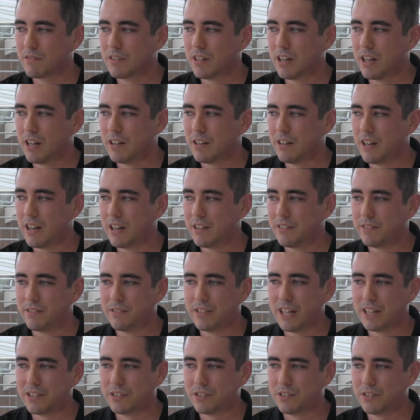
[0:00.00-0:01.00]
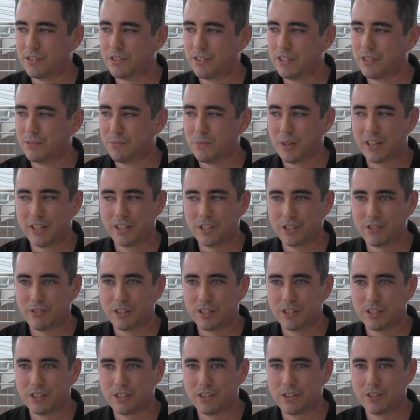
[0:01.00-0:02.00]
and that's to these wider
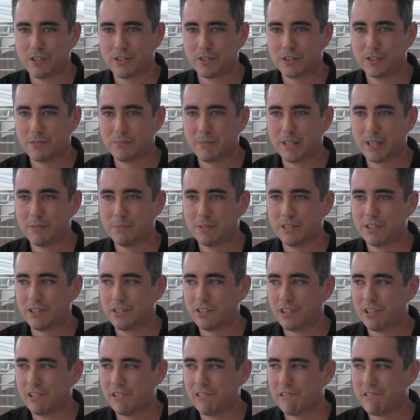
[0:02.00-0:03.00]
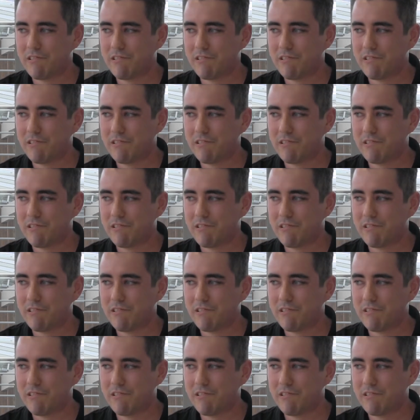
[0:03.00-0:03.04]
structures' loss, maybe. So